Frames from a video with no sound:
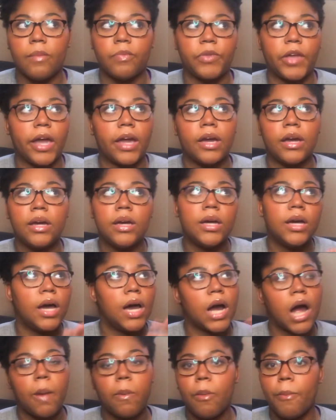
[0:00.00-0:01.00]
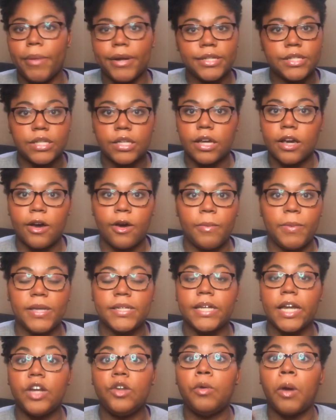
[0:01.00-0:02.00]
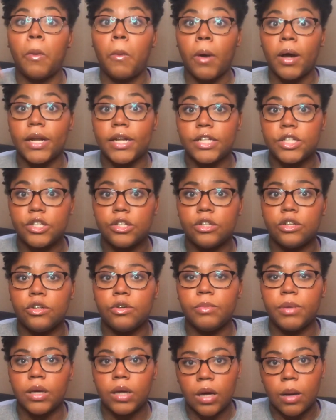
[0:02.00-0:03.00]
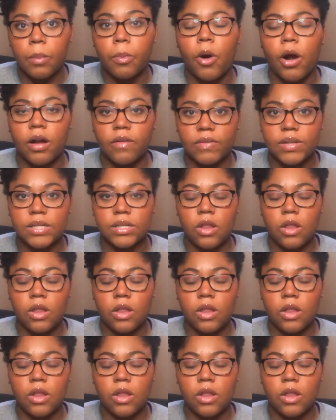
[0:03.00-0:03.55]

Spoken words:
like a couple months ago because I knew I wanted to be a part of this